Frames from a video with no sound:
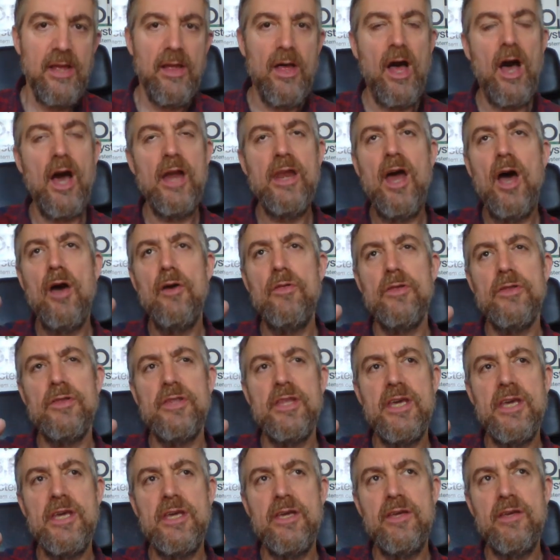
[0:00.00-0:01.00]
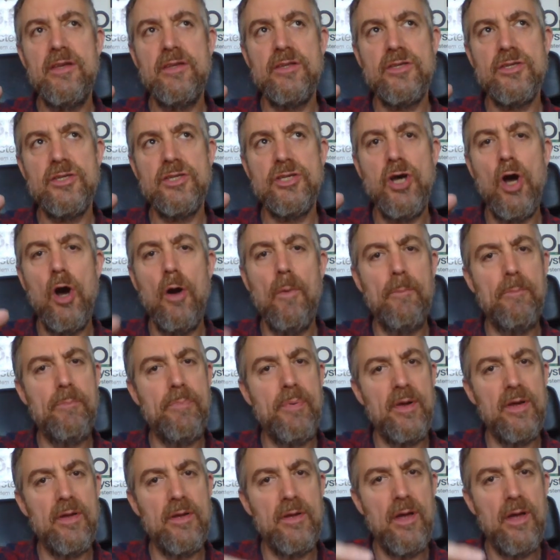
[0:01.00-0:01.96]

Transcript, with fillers: I know that the top,